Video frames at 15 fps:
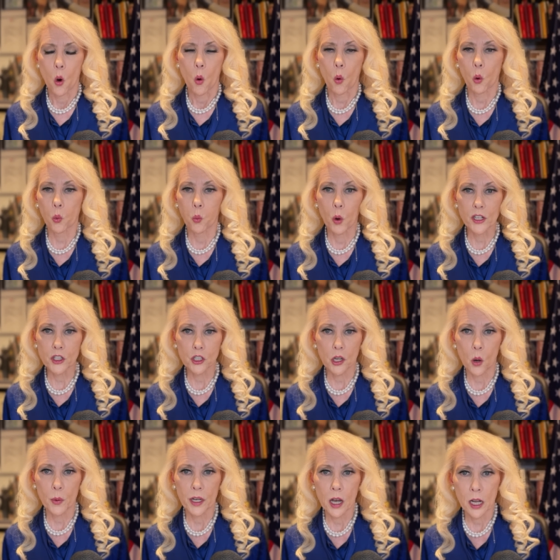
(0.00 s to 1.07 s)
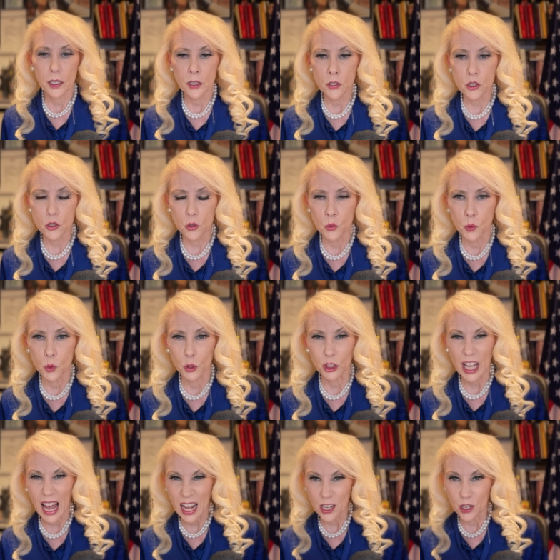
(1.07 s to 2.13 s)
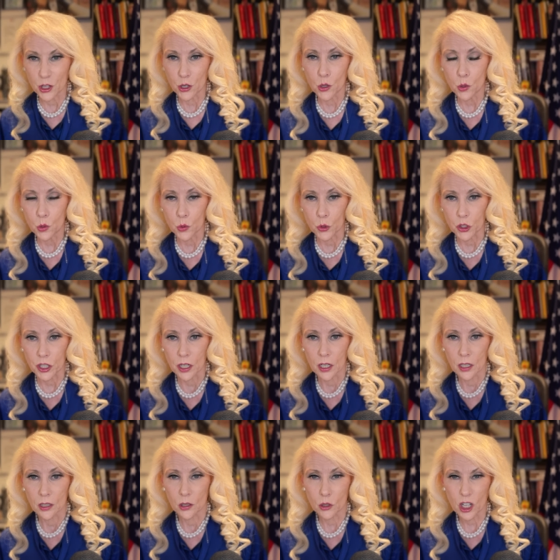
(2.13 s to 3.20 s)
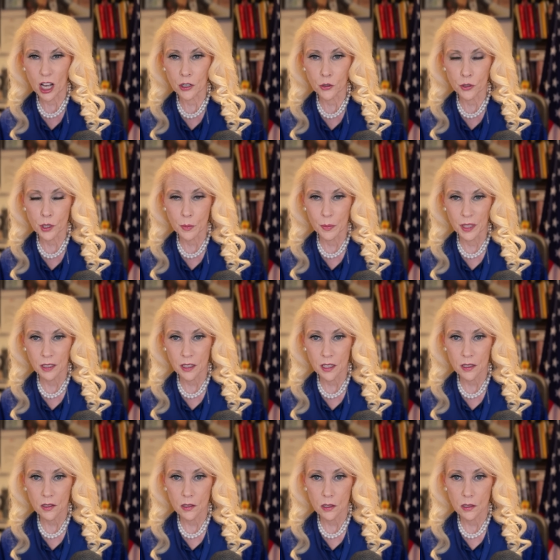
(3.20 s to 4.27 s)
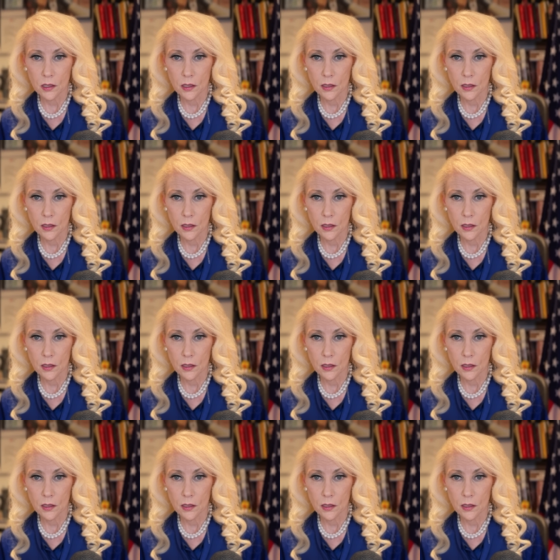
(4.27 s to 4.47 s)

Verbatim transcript: or what's going on in the schools and used those hundreds of millions